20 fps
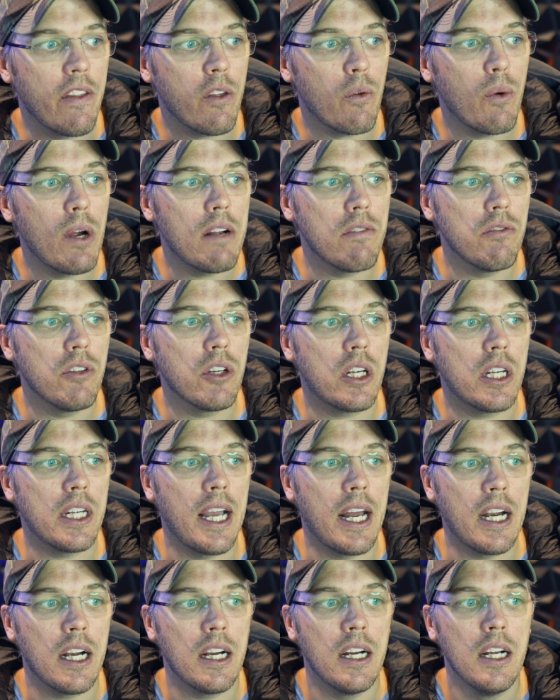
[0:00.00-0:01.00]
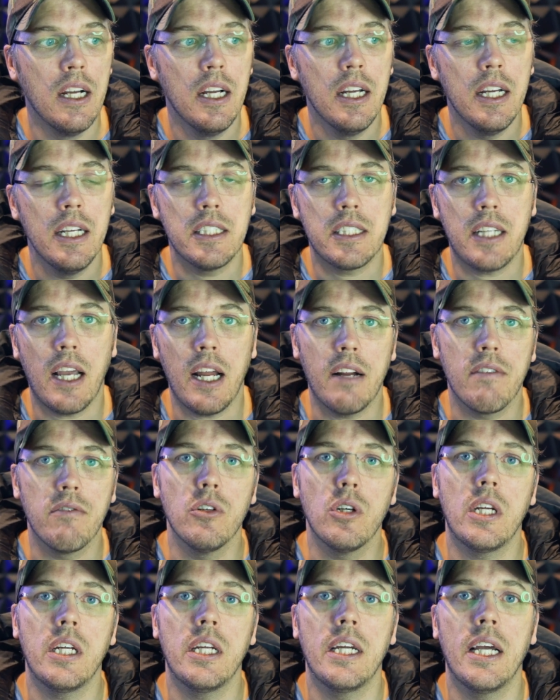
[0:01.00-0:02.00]
other way of looking at it is kind of
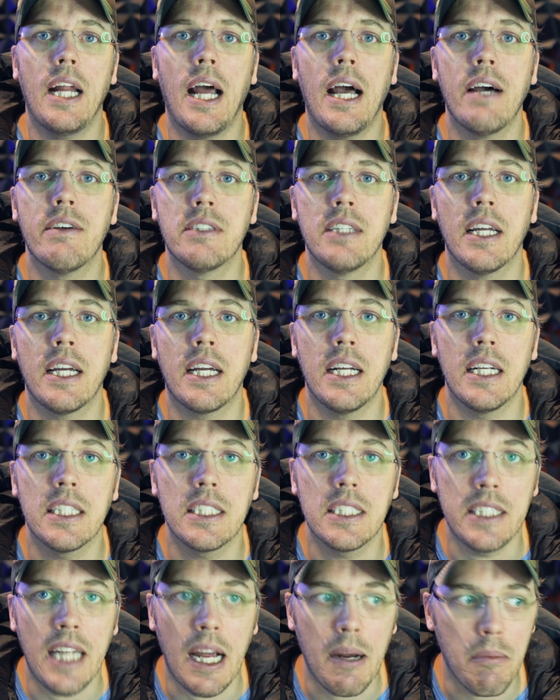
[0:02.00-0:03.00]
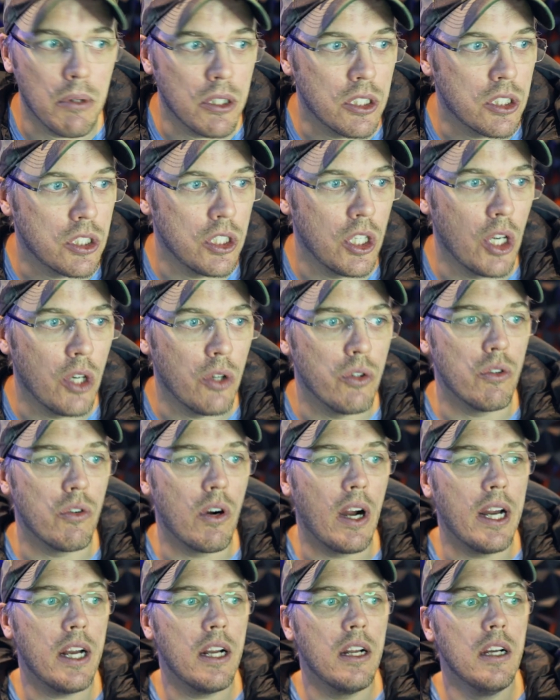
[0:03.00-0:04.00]
looking at it as like an established known,
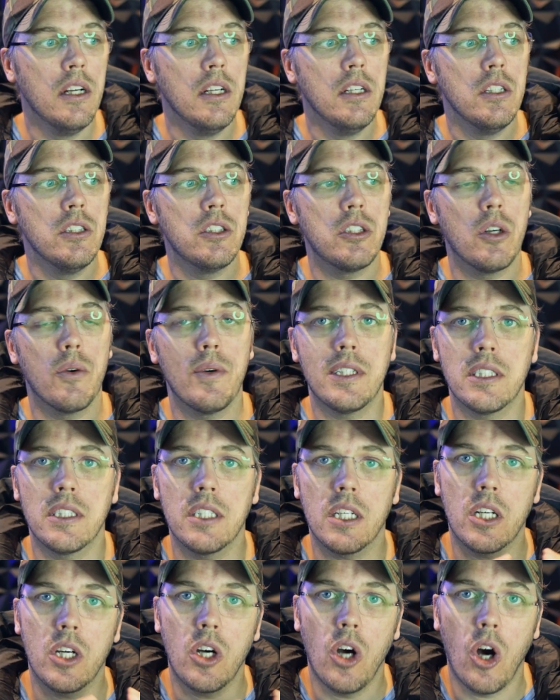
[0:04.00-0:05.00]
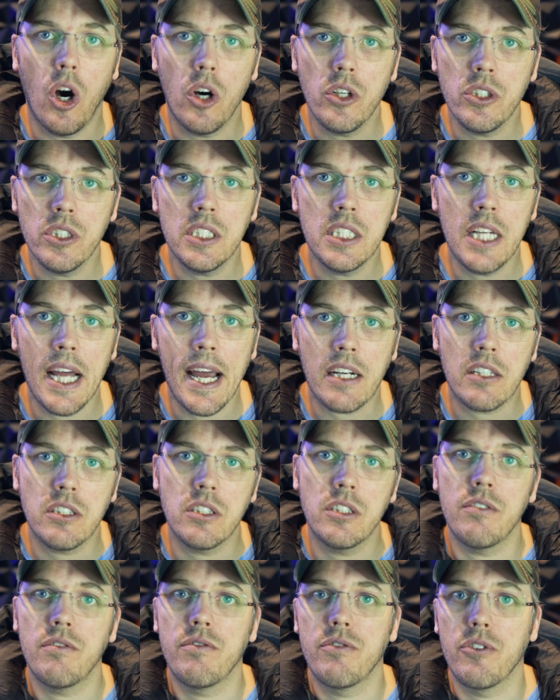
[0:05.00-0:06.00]
right? So it's the
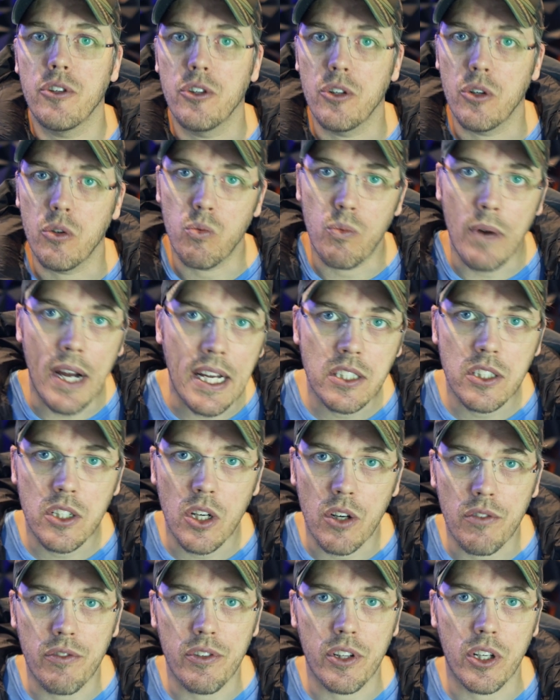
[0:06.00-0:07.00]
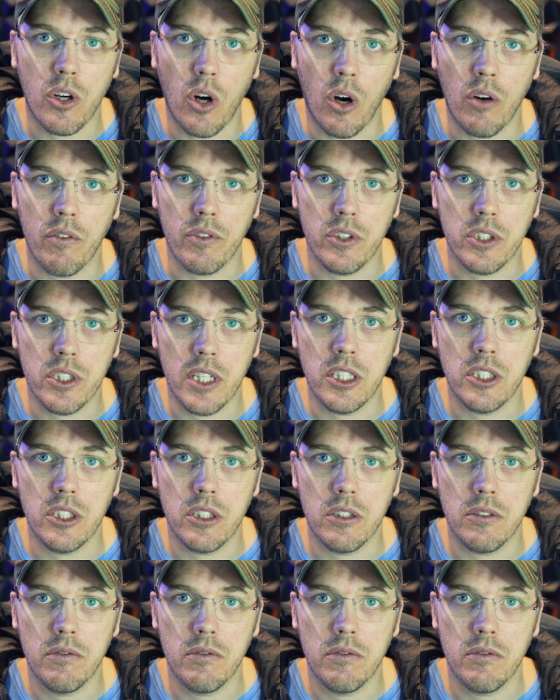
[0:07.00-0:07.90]
context for the rest of the conversation.